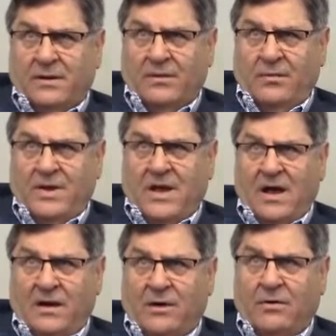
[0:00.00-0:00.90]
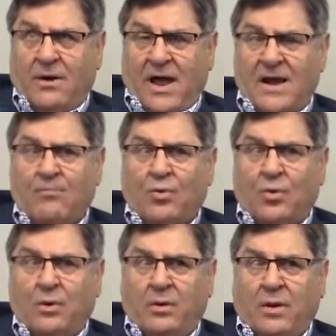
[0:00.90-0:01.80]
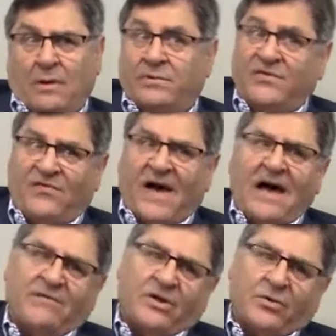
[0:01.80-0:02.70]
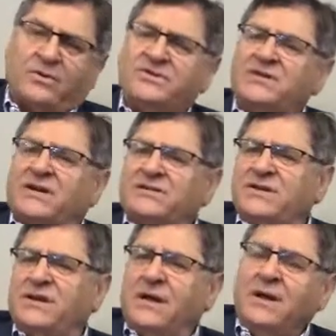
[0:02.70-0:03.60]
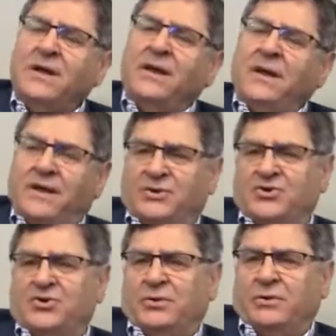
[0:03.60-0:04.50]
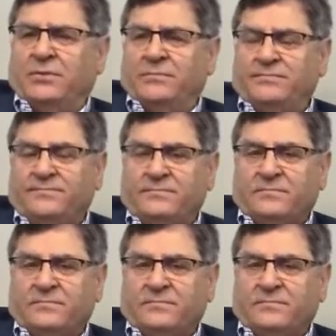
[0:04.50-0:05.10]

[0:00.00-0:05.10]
we got here in April, I was five, I turned six in, okay. in June.